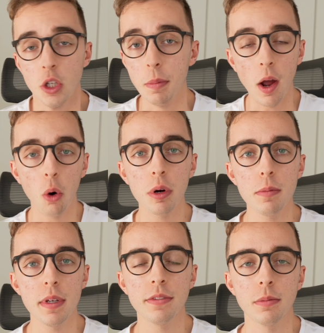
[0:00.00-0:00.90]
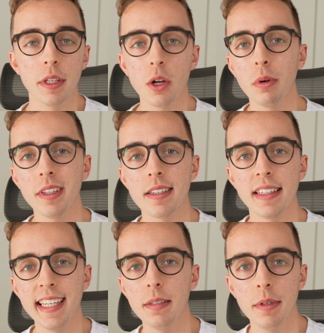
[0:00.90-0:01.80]
You may already be familiar with the
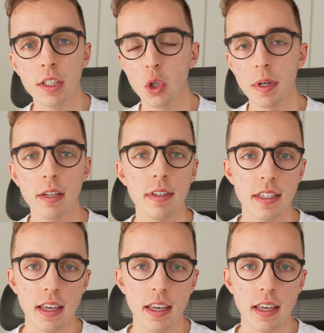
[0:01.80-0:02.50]
statement creative is